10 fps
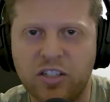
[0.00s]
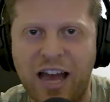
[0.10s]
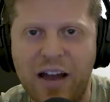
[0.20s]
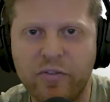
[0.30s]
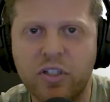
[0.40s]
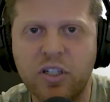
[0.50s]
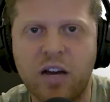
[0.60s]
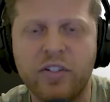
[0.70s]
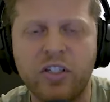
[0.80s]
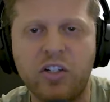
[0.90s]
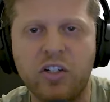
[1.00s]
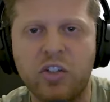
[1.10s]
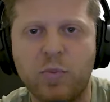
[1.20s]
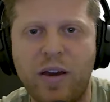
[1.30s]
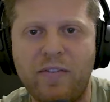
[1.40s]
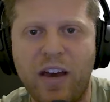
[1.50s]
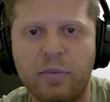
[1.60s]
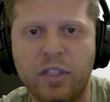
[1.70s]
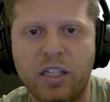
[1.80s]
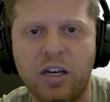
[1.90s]
have those conversations with my
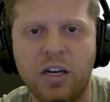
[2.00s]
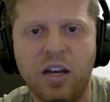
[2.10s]
family